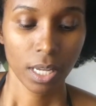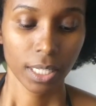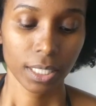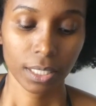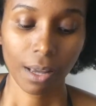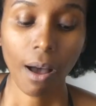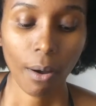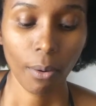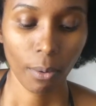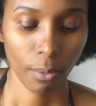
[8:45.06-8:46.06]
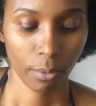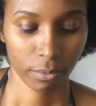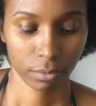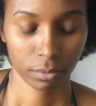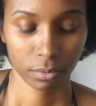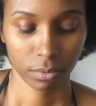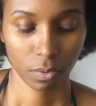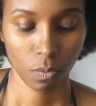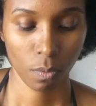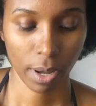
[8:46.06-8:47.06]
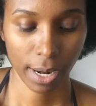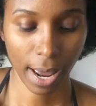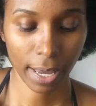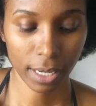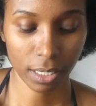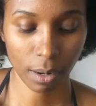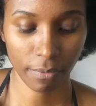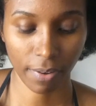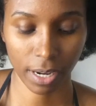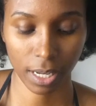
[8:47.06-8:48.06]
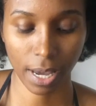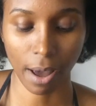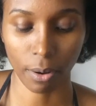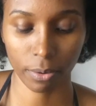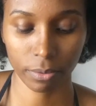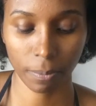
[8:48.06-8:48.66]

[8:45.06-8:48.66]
So what I ended up finding out,